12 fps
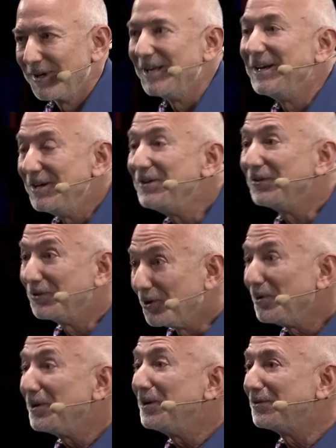and it is
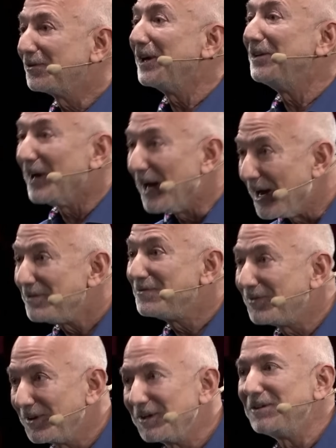going to change
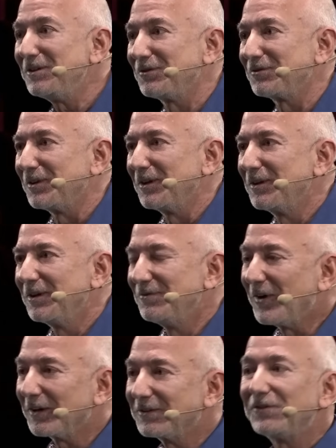every industry. In
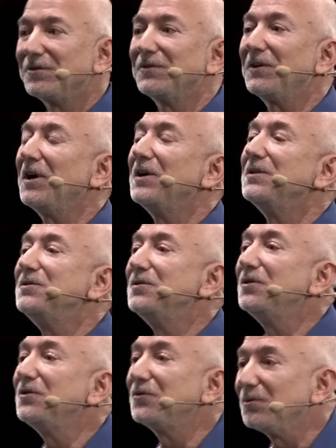fact, it's a very
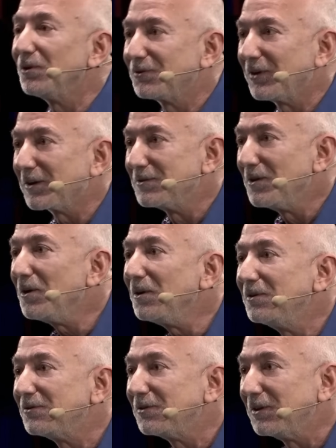unusual
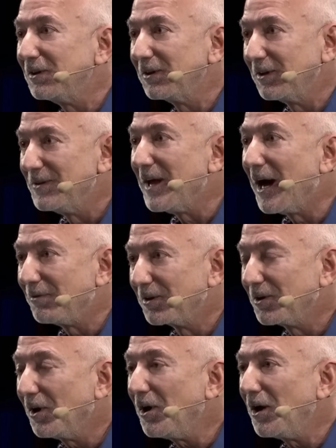technology in that
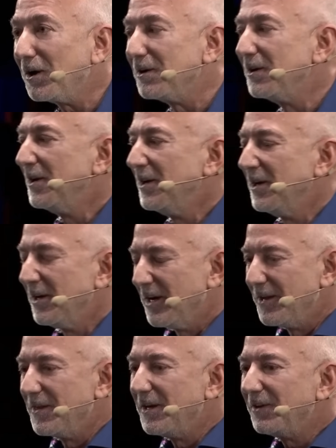regard,
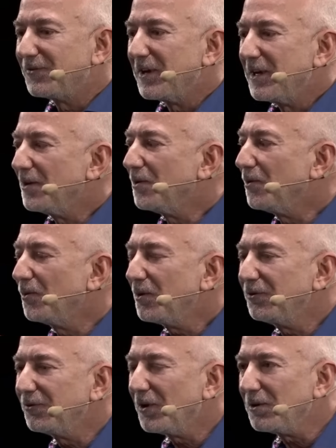in that it's a
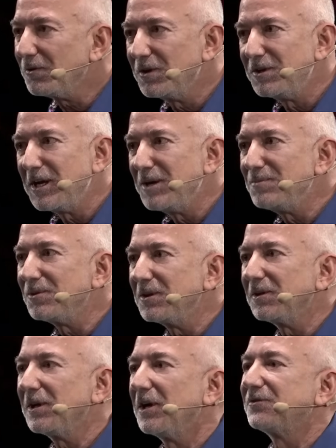horizontal
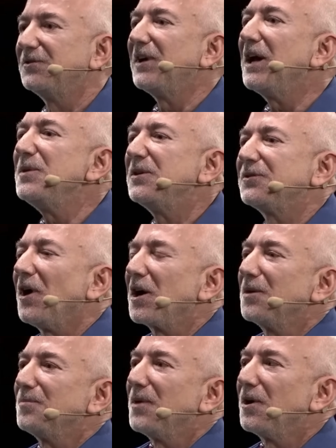enabling layer. Today we
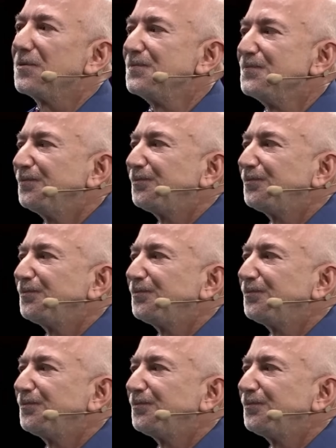talk about